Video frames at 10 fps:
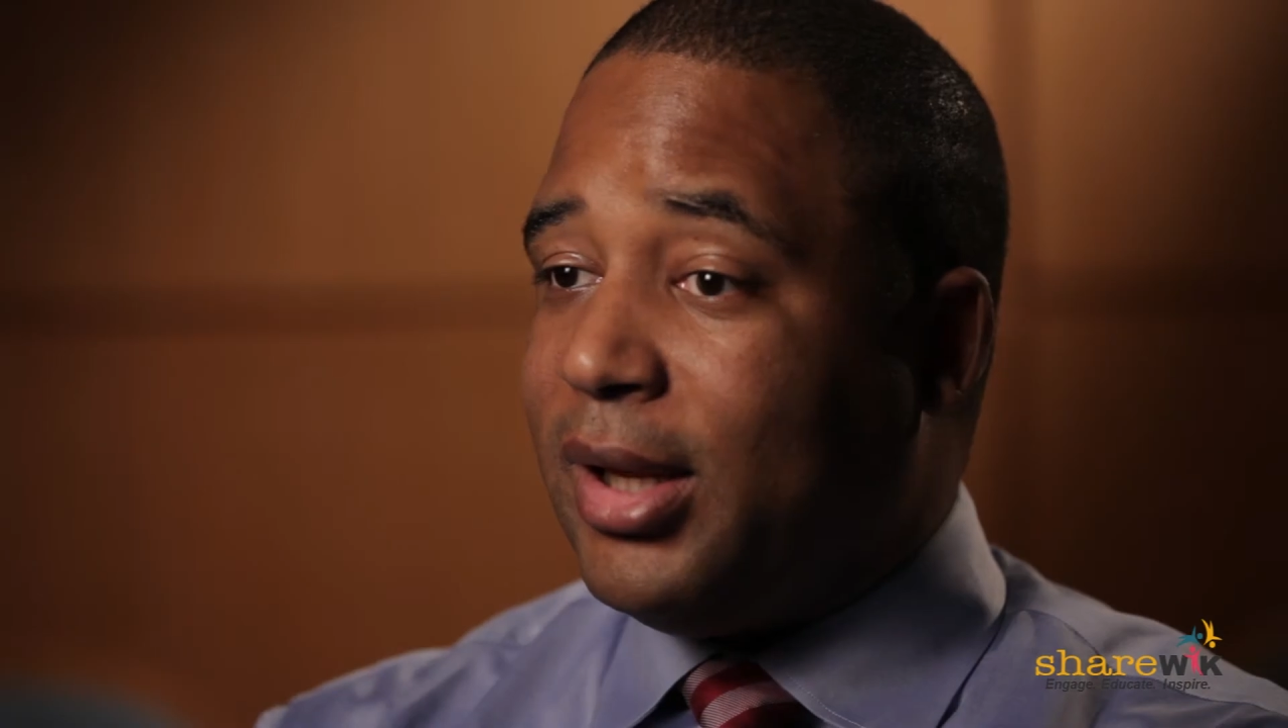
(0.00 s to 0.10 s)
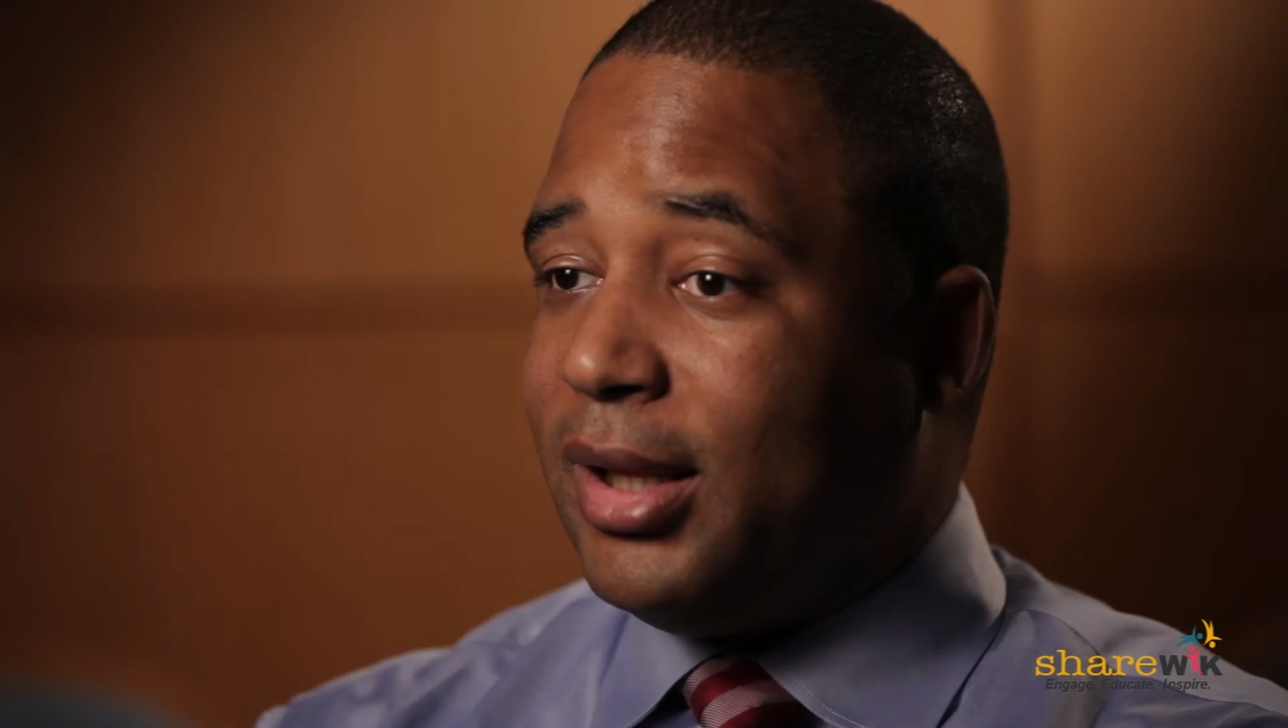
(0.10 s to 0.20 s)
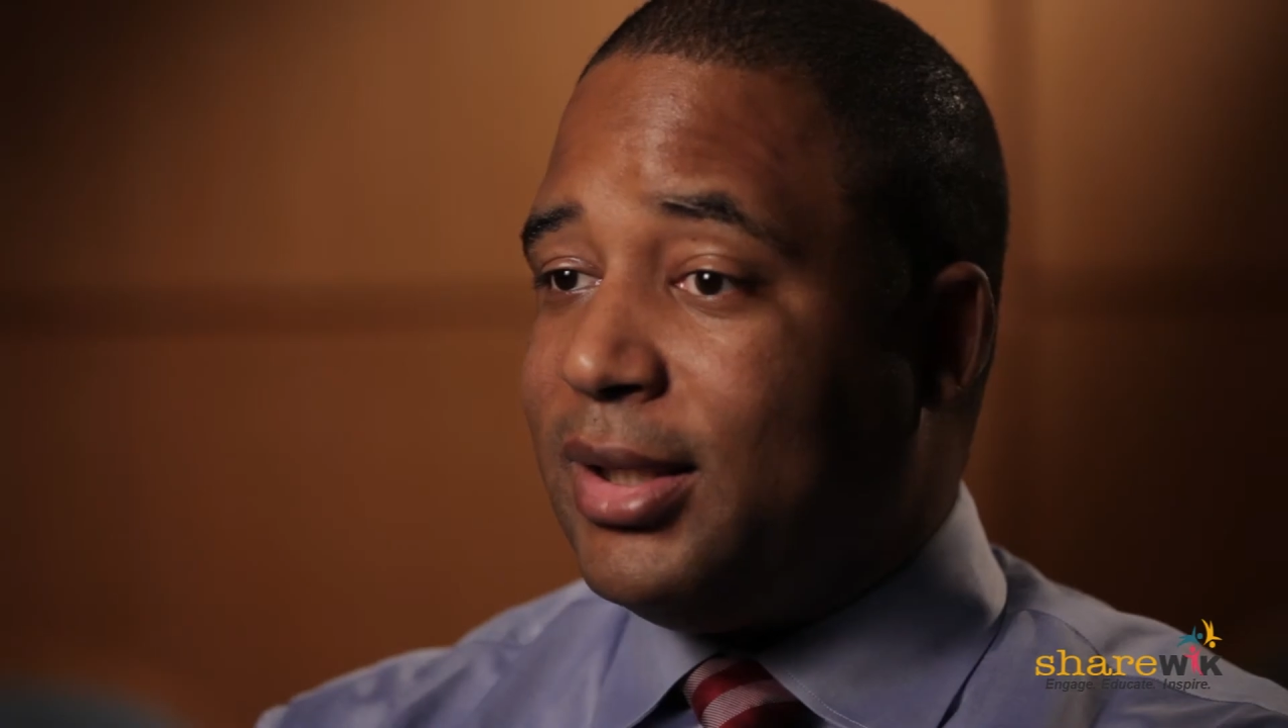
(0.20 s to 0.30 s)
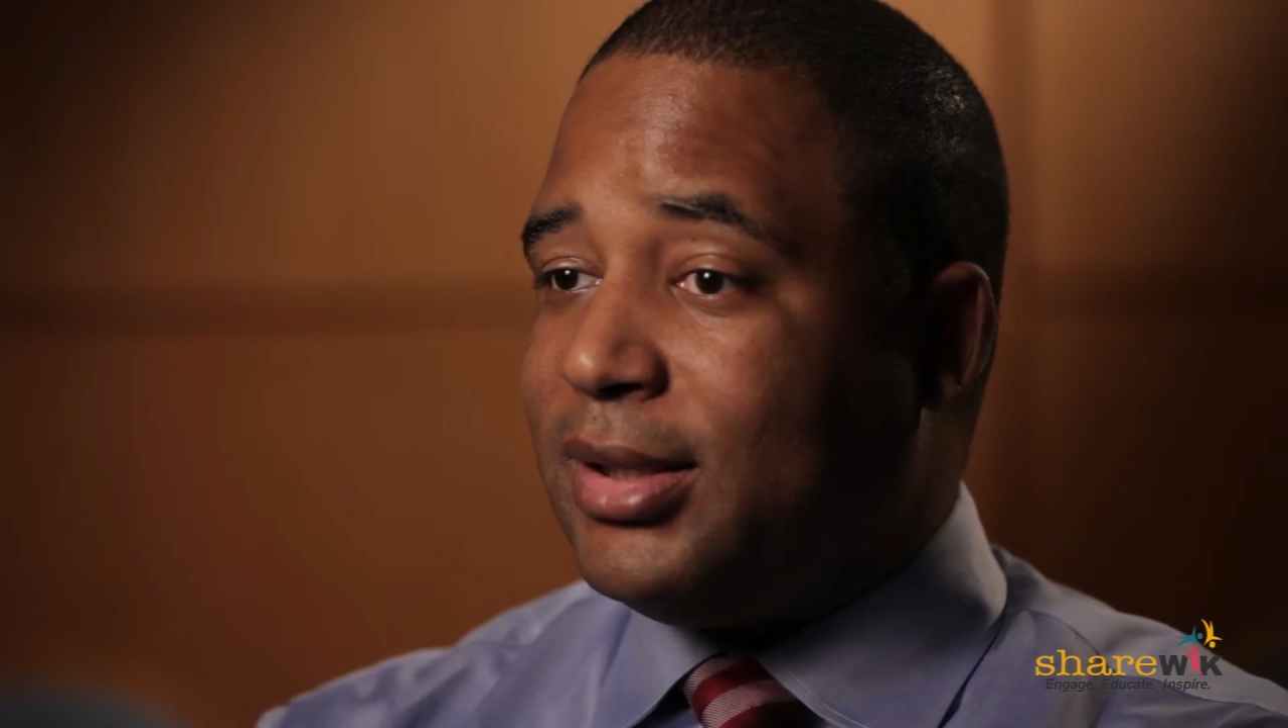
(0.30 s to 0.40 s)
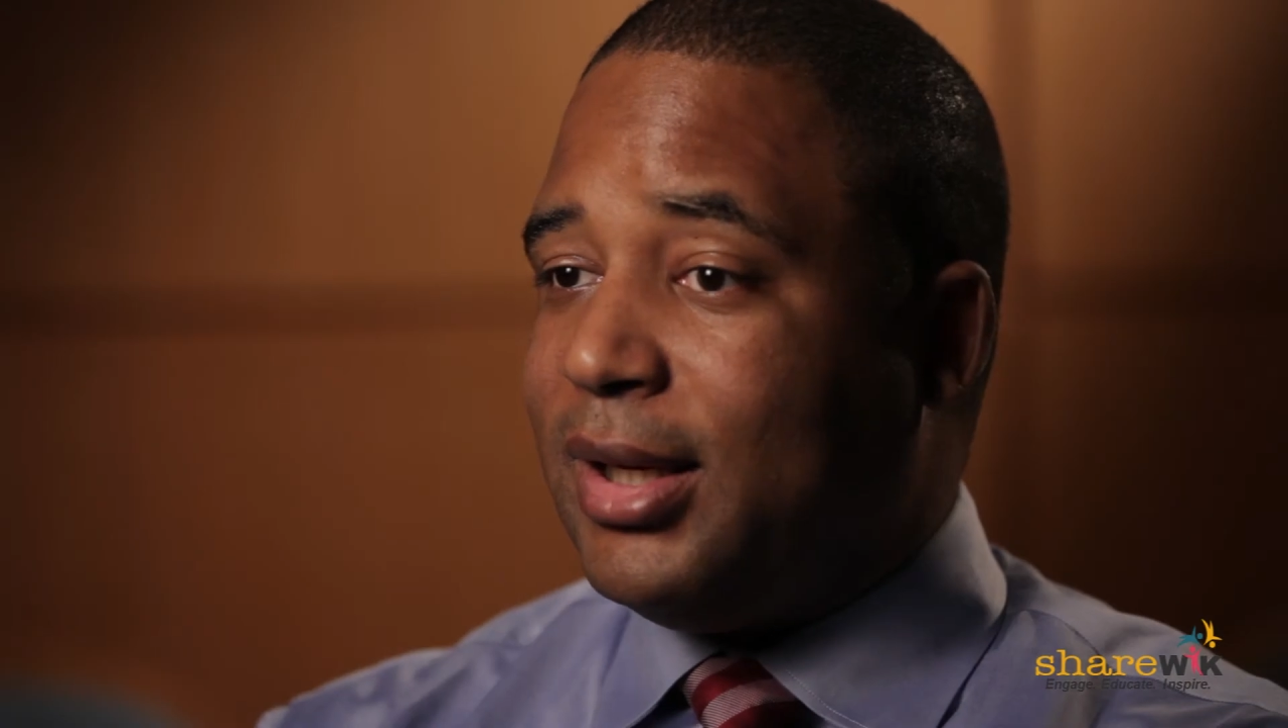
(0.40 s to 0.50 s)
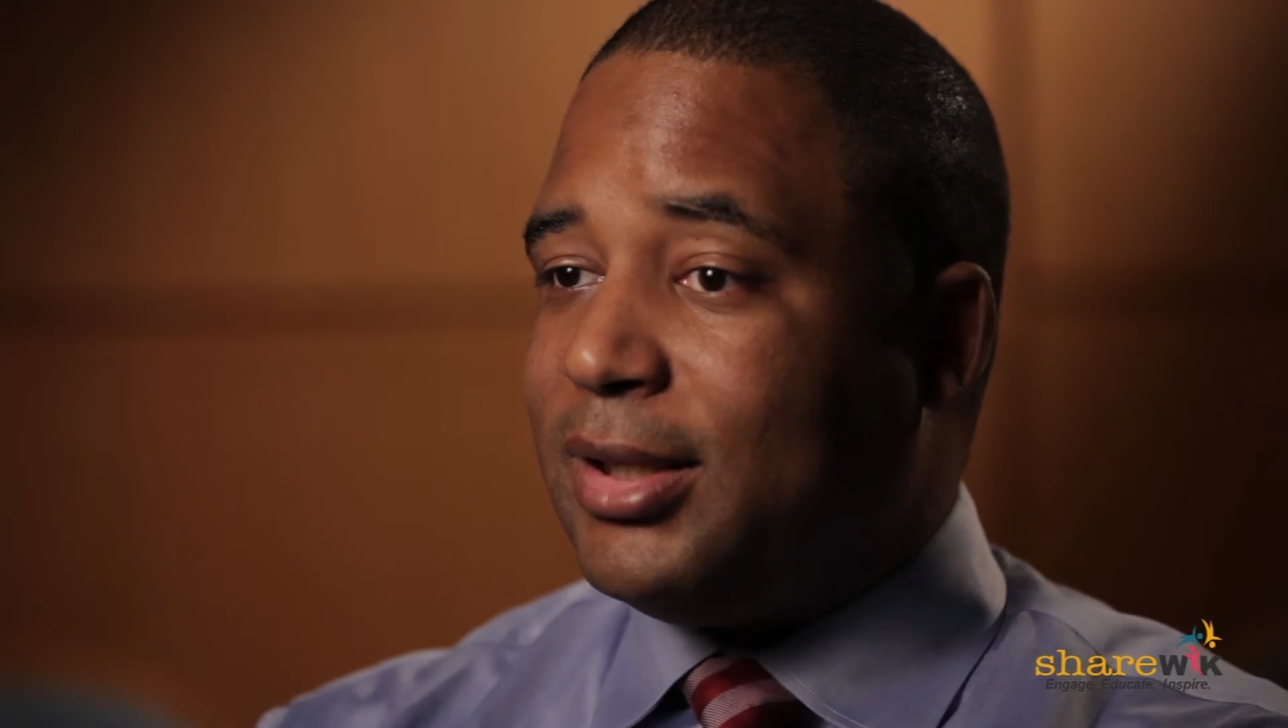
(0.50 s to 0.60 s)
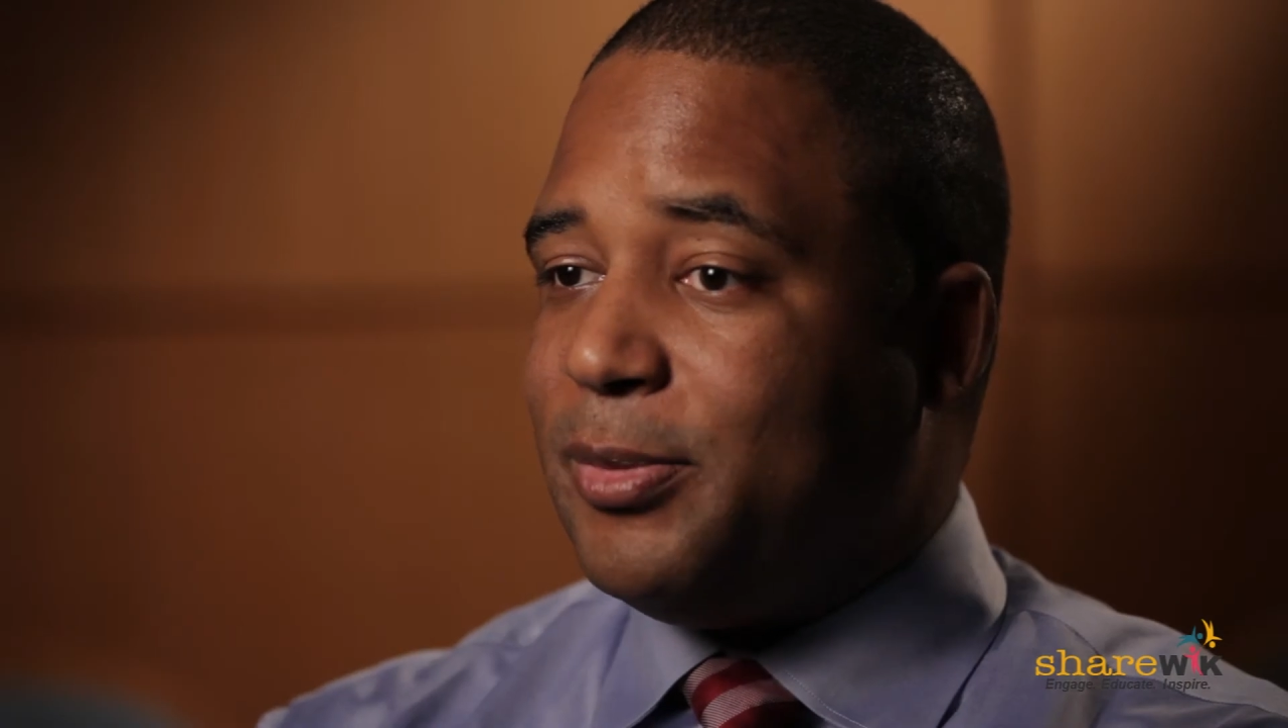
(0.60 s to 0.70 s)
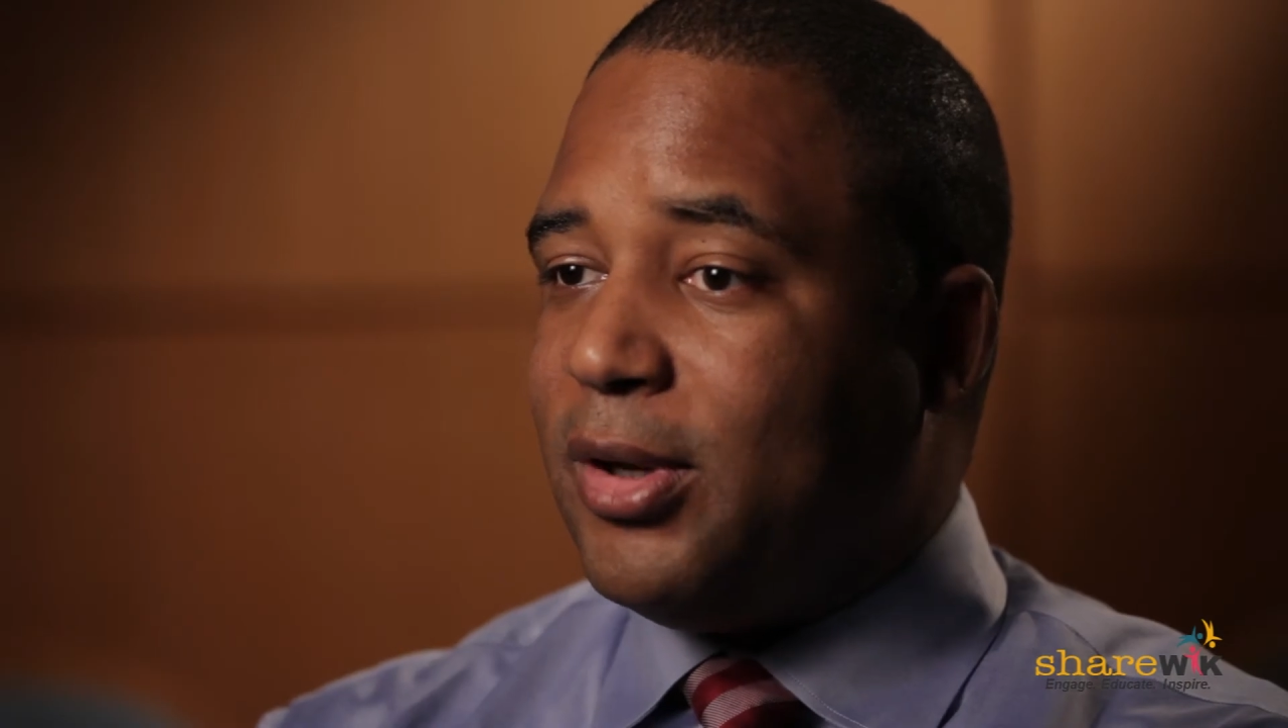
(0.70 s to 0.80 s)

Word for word: that this test